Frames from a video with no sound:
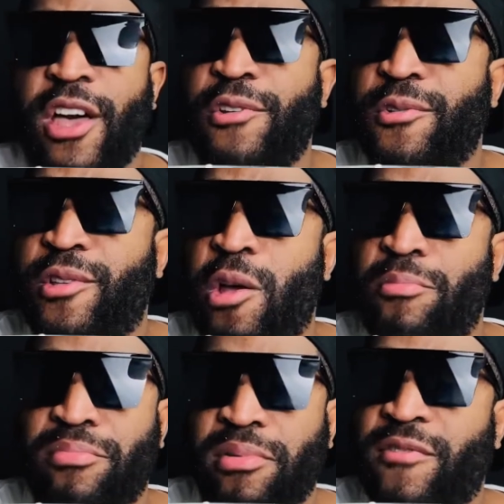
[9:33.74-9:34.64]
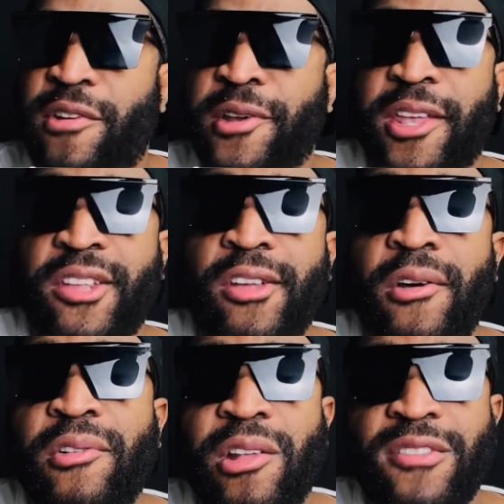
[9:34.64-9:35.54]
who don't prefer keto or
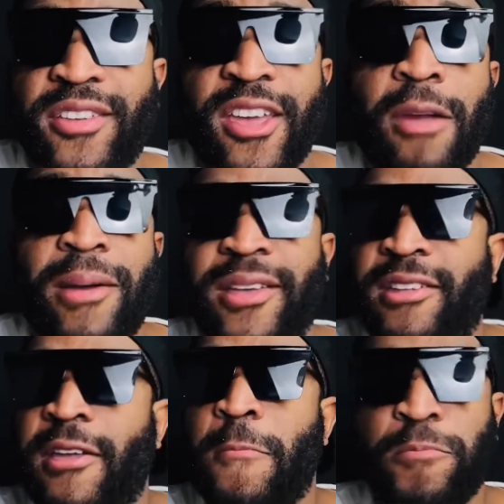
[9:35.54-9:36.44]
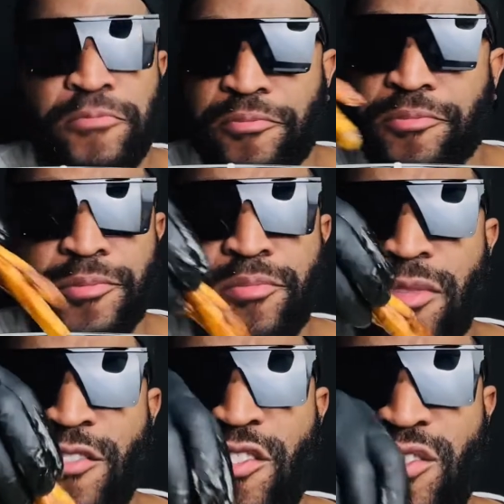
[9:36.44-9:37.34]
don't even care about keto,
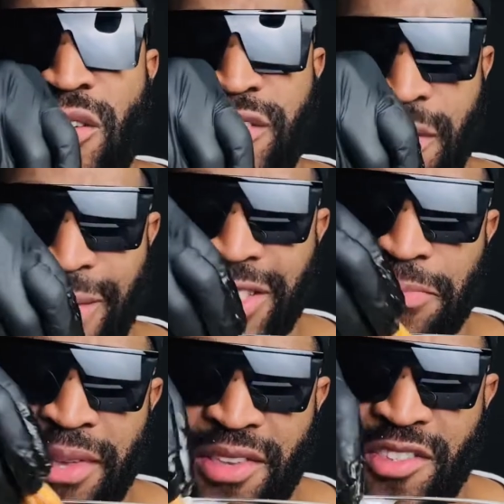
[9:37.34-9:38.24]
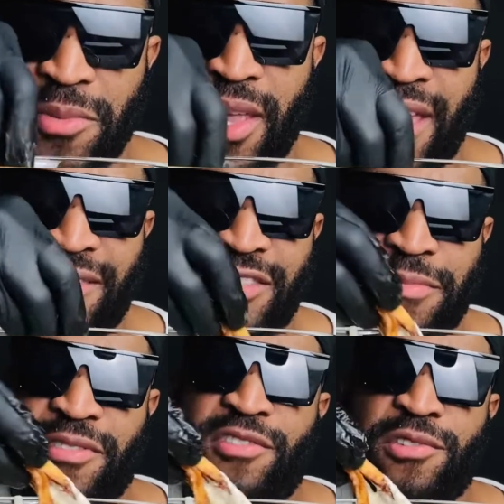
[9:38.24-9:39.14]
just go to the recipes and
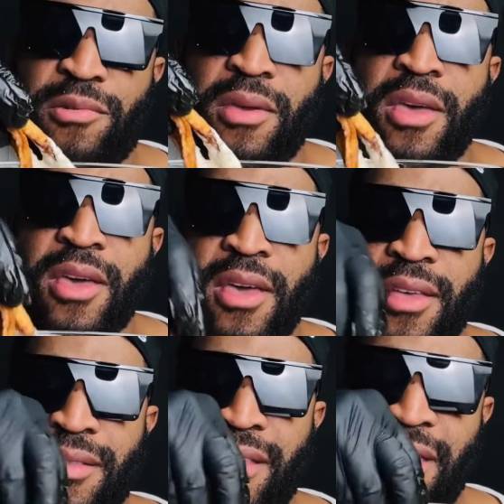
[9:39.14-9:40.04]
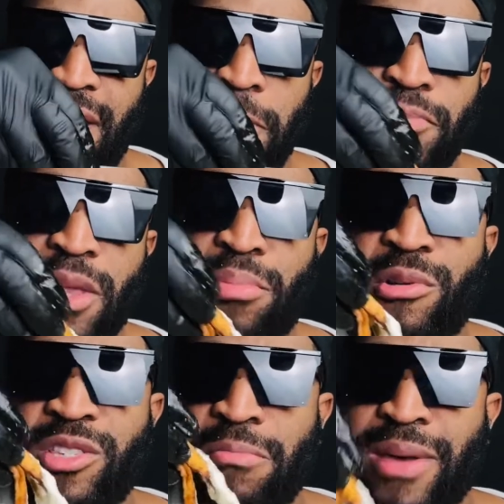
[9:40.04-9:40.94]
substitute the protein
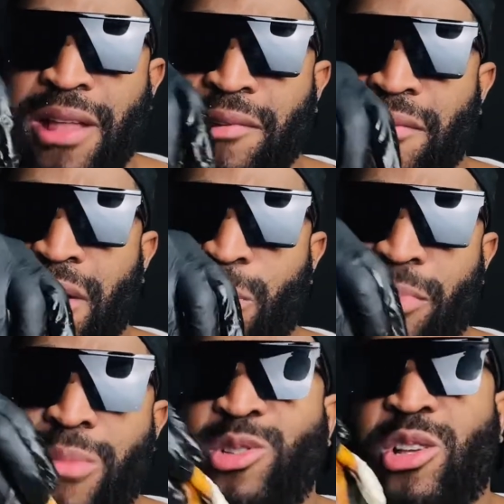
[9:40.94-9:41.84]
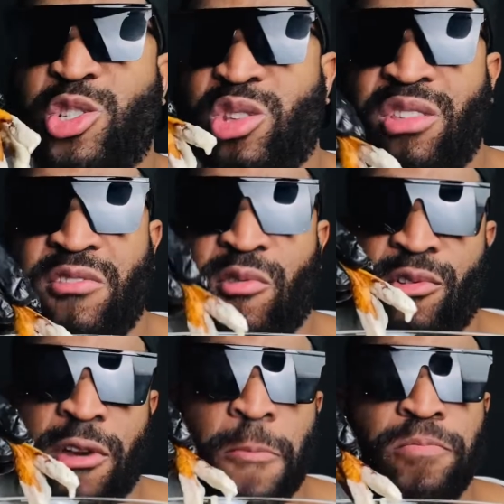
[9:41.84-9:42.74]
powder Parmesan cheese for
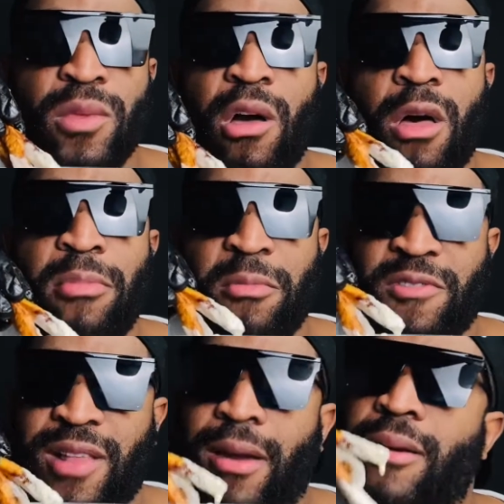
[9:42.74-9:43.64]
all-purpose flour.